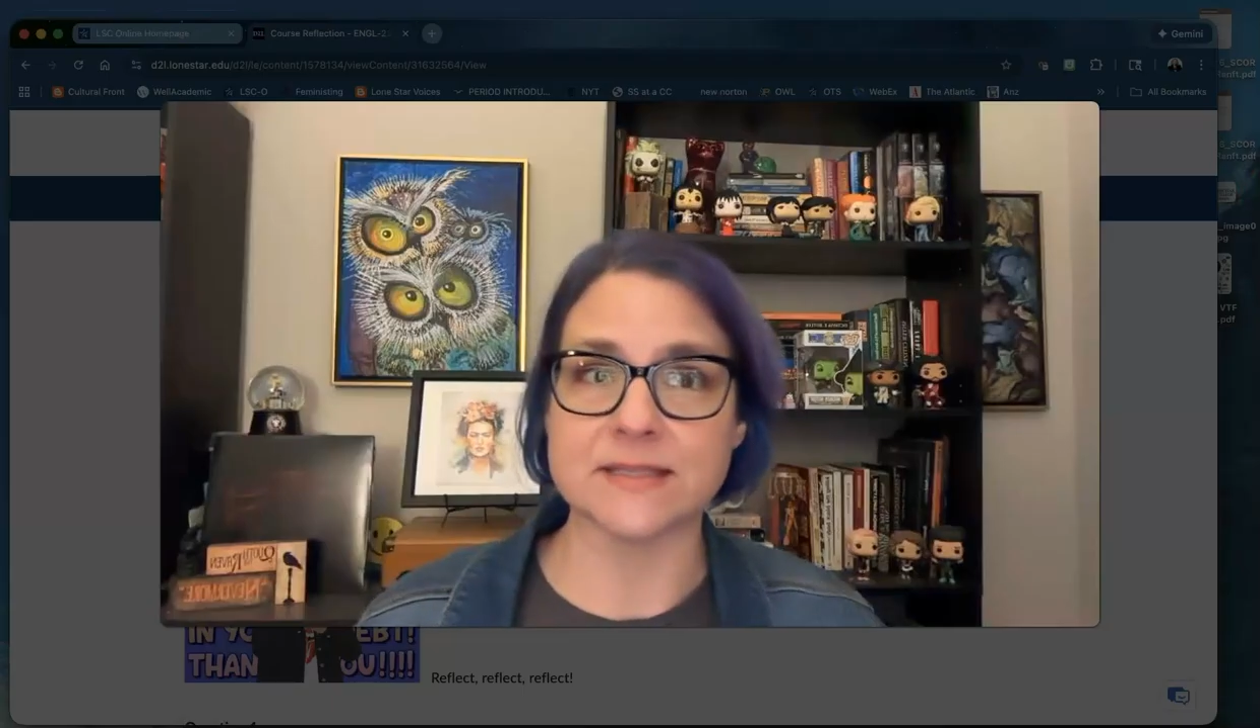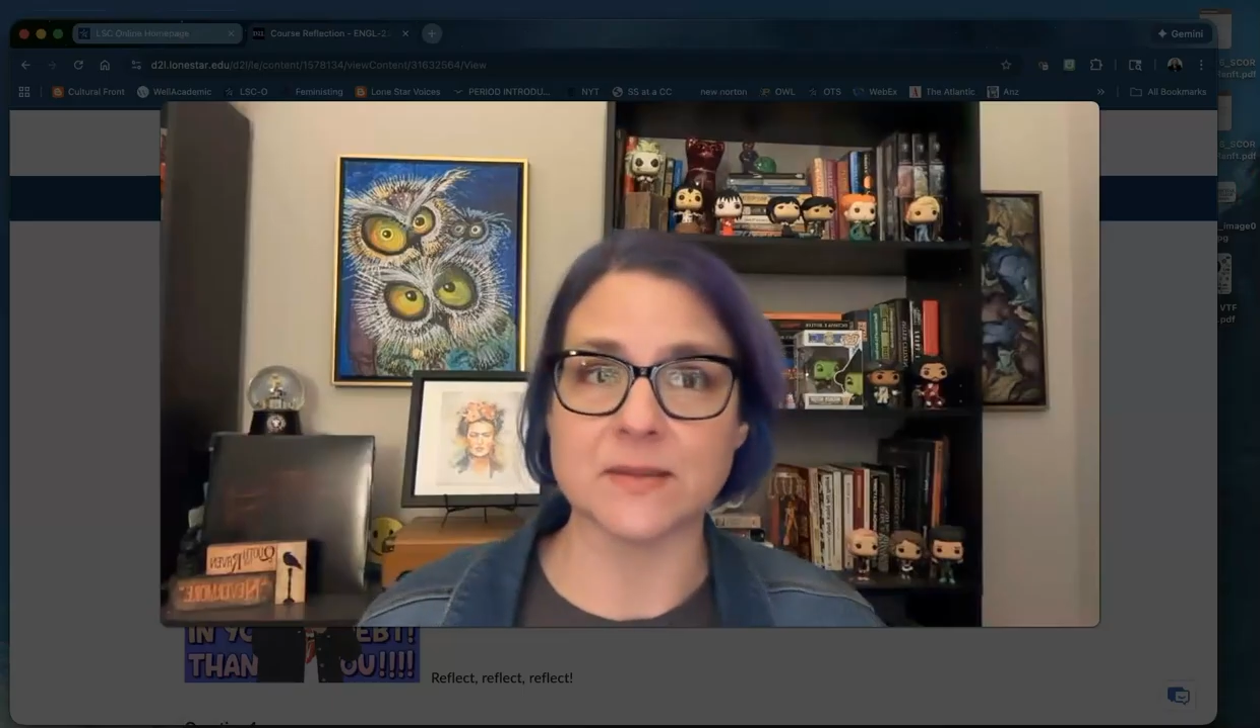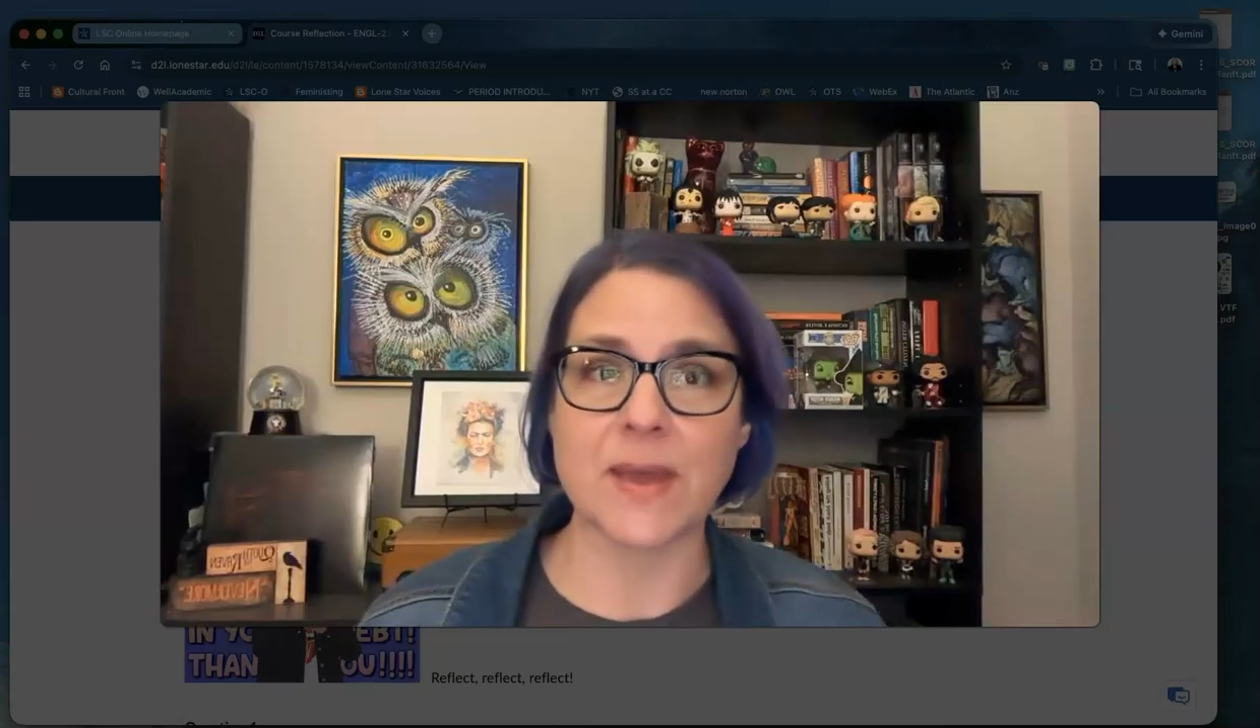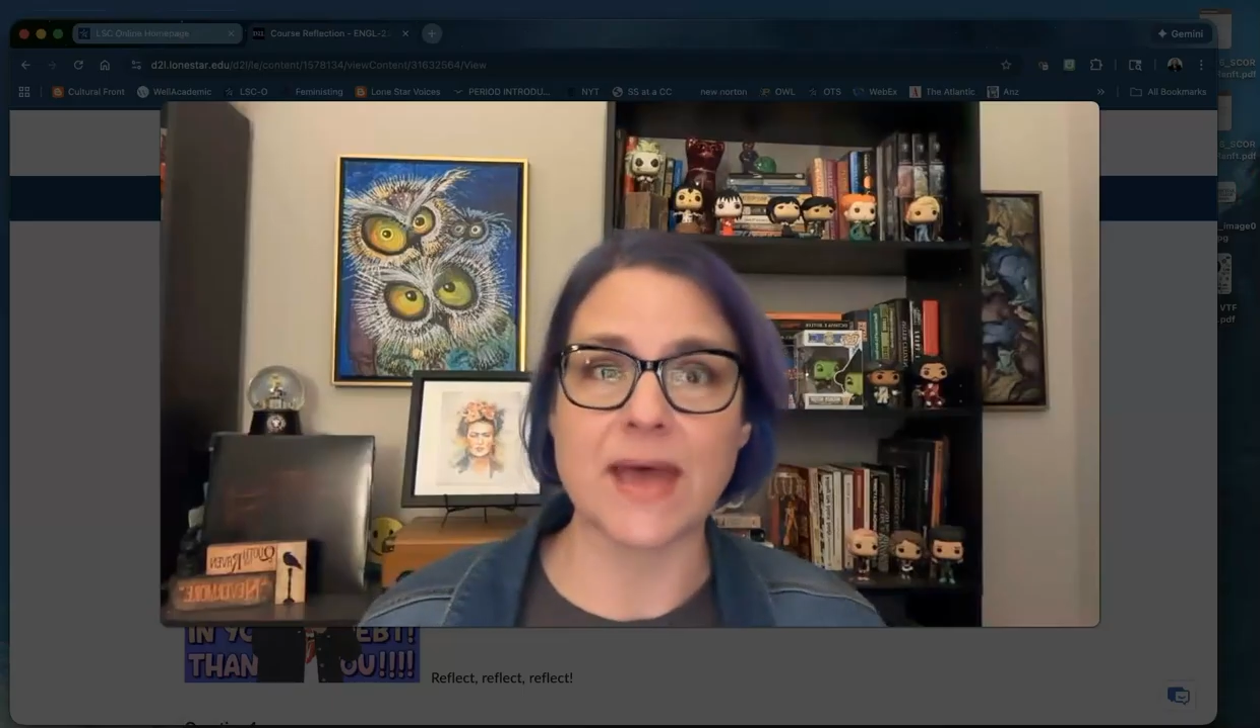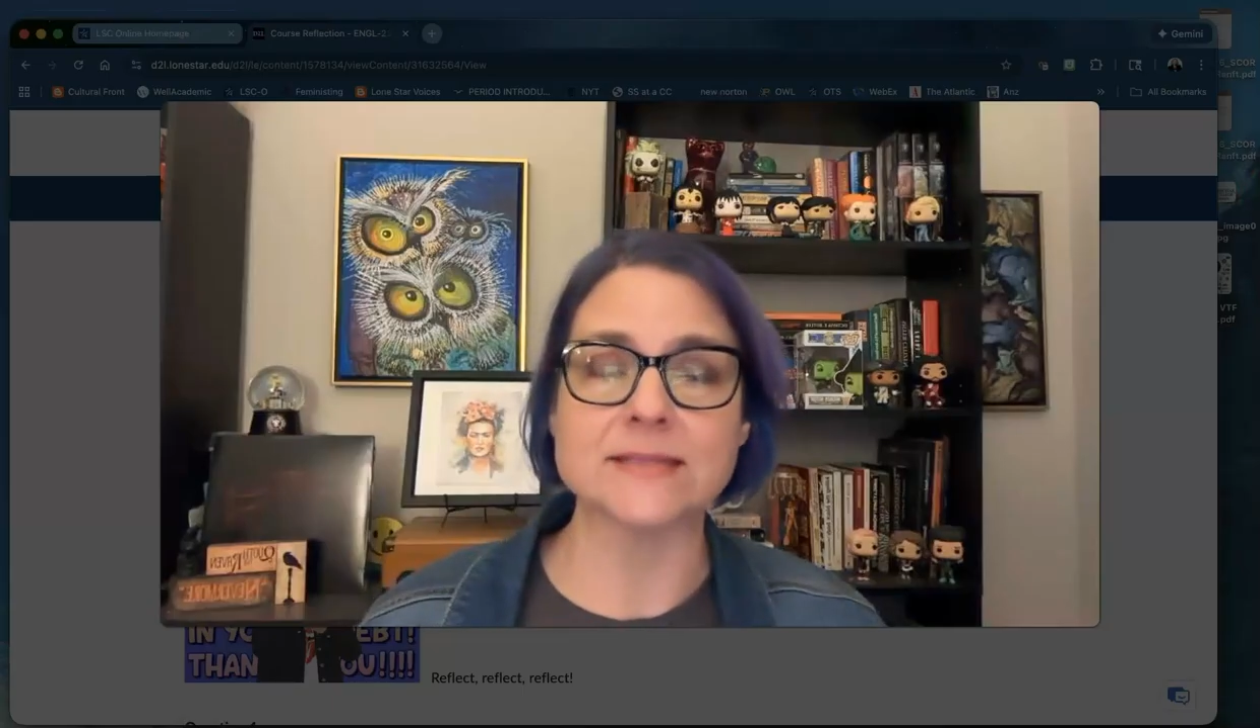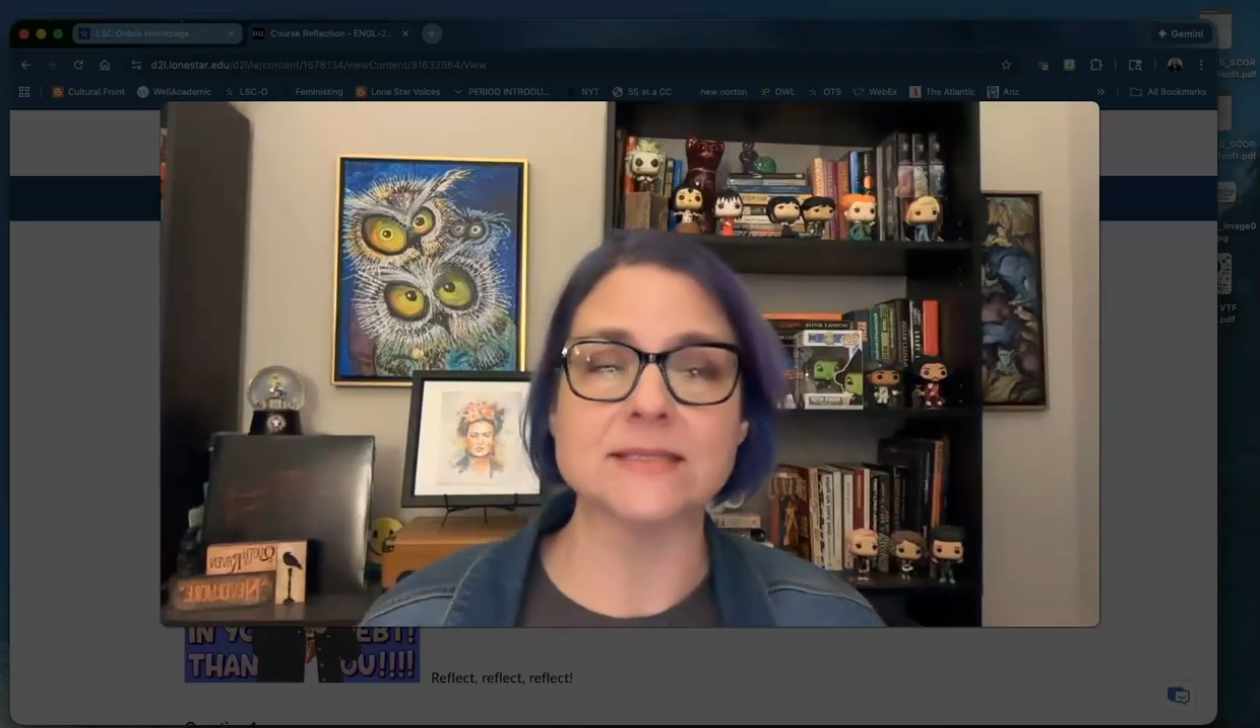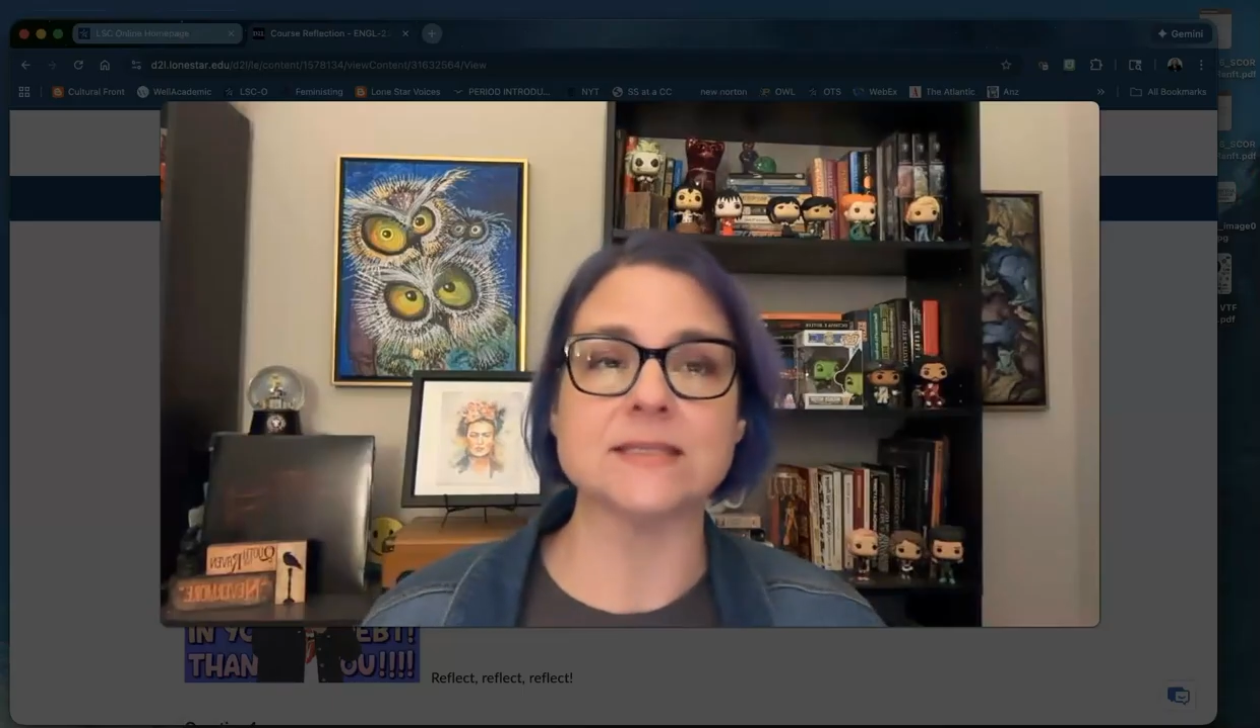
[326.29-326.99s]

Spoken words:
in the past.